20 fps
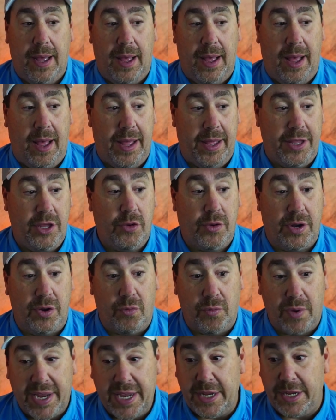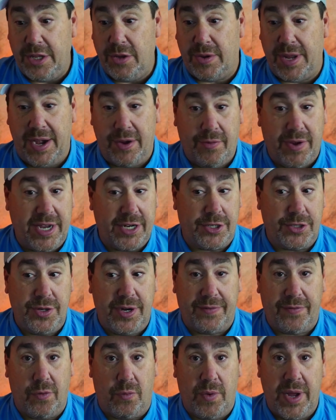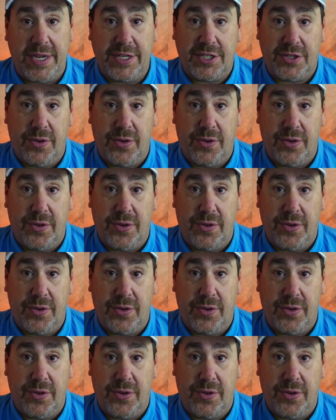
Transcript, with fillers: You can rig it two different ways,